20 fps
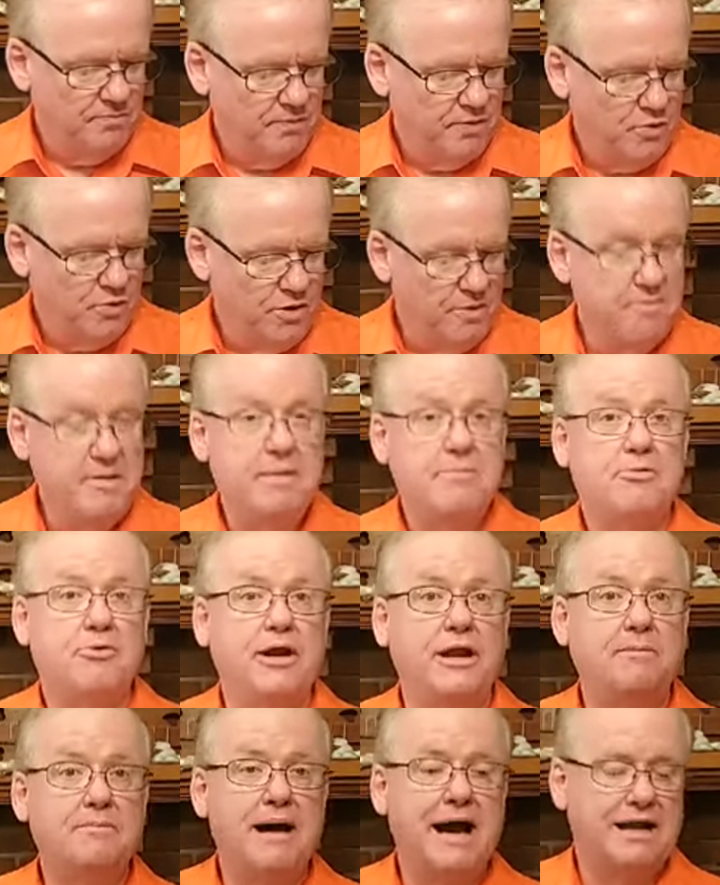
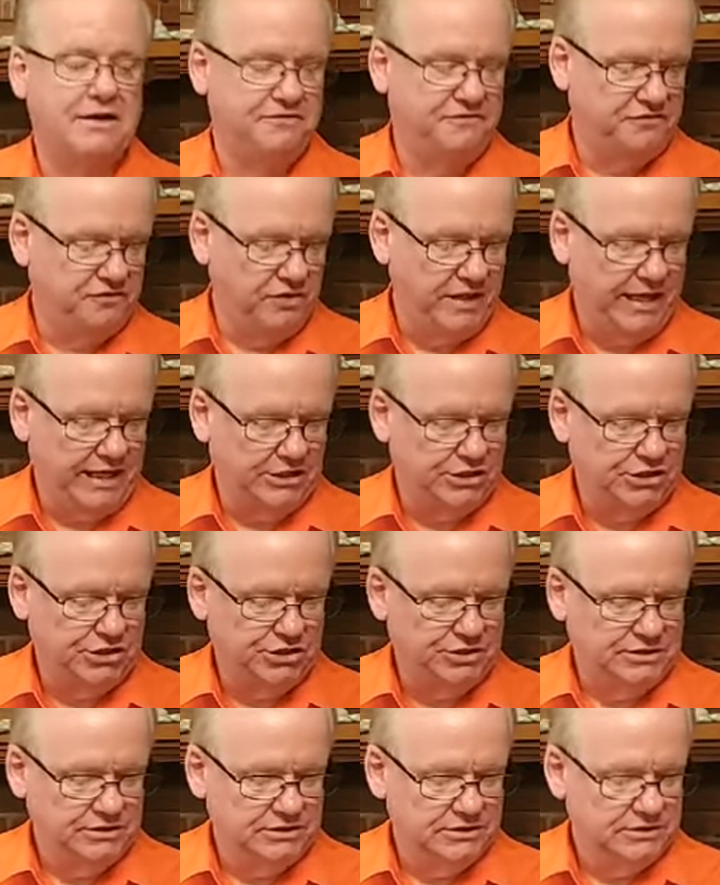Remembering mine
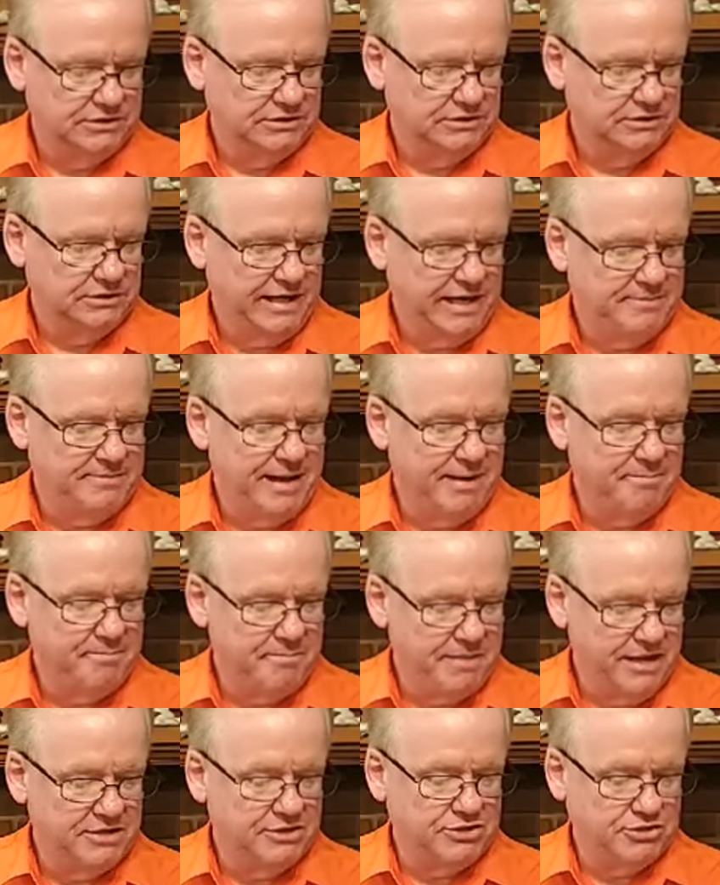affliction and my
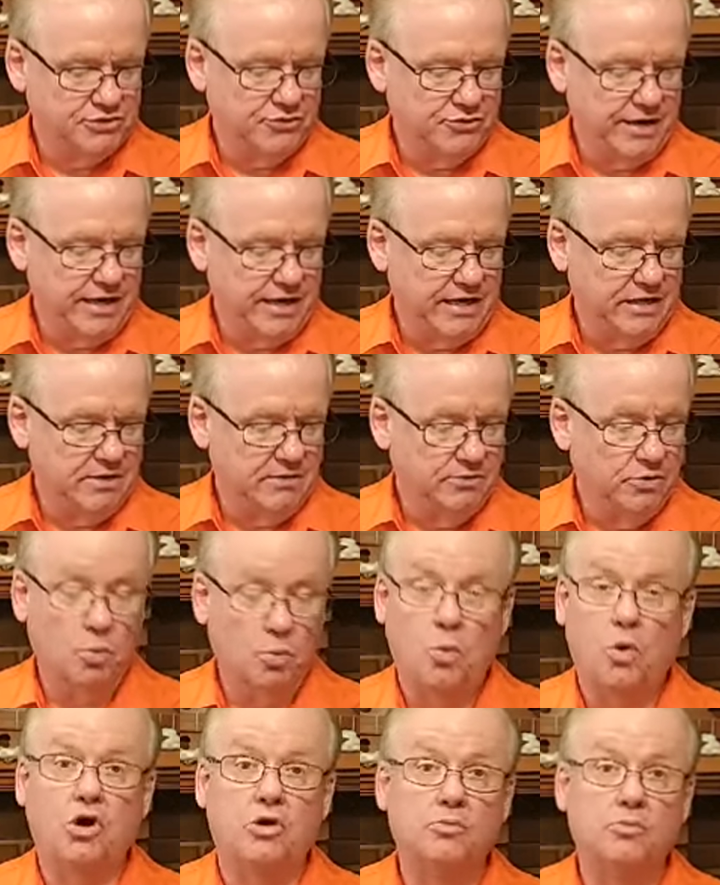misery, the
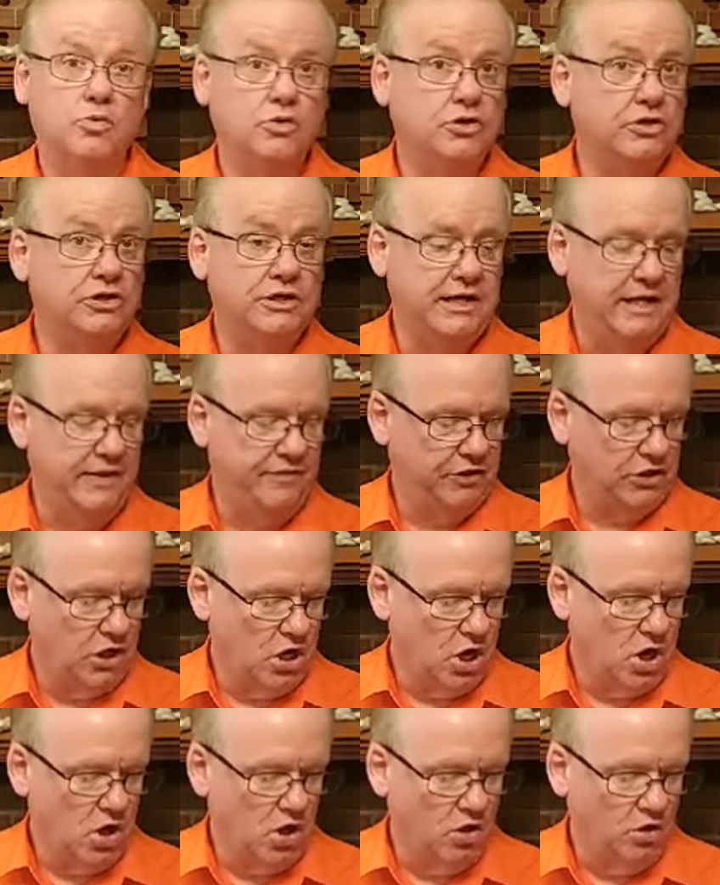wormwood and the
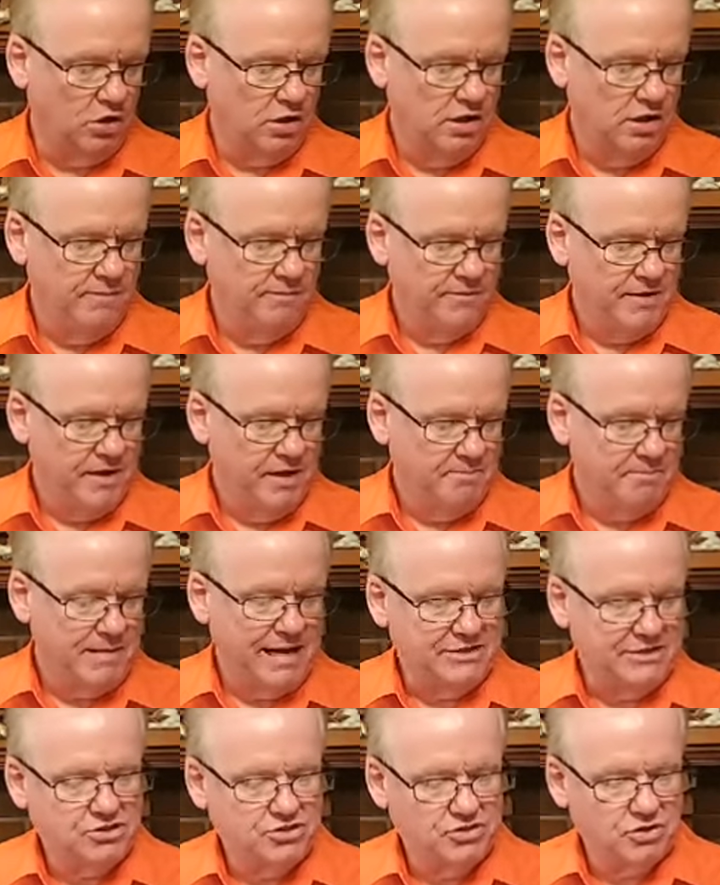gall,
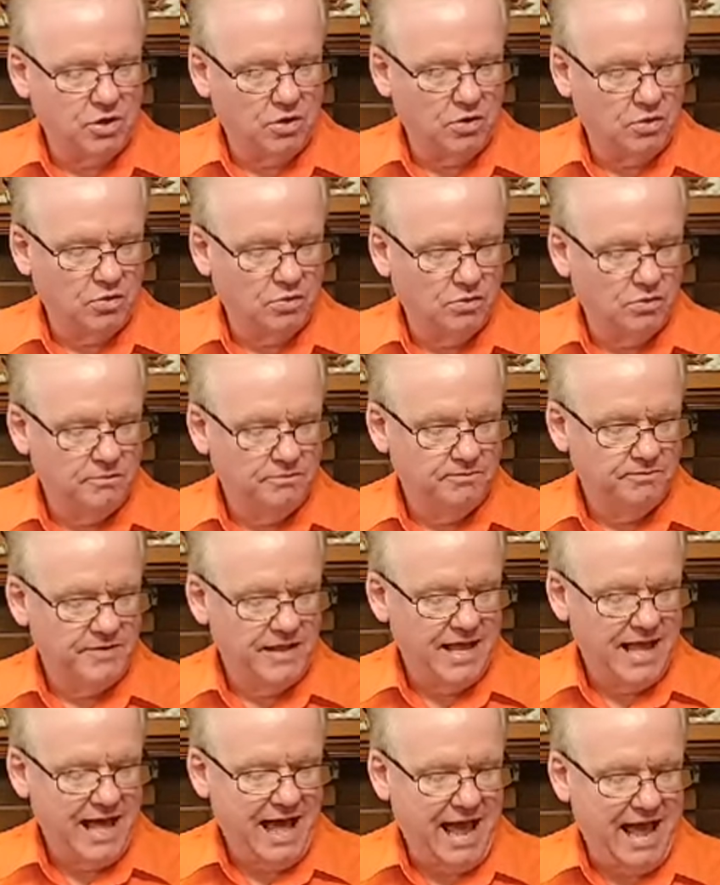my soul
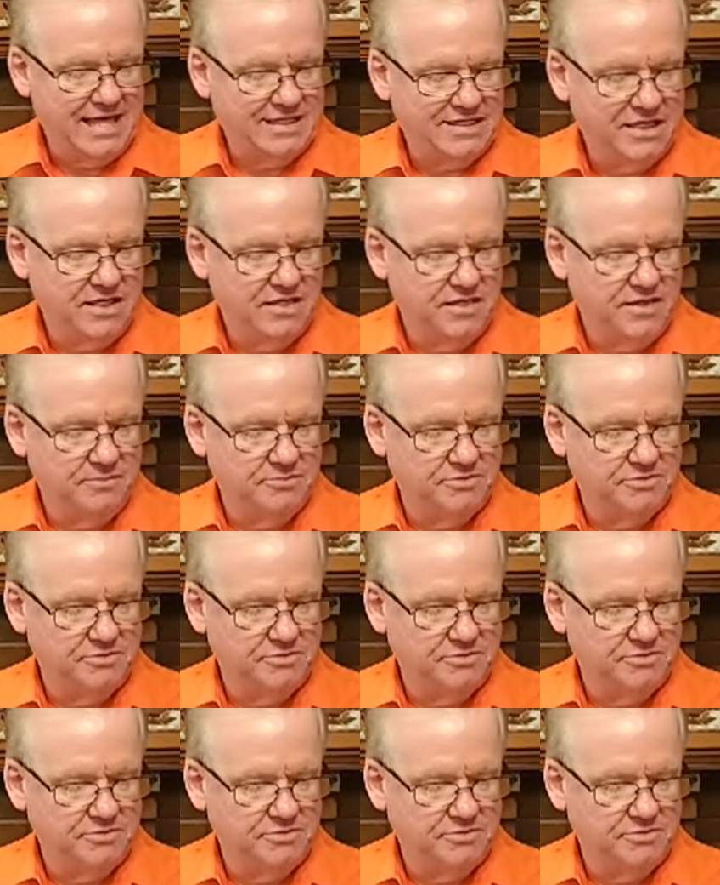hath them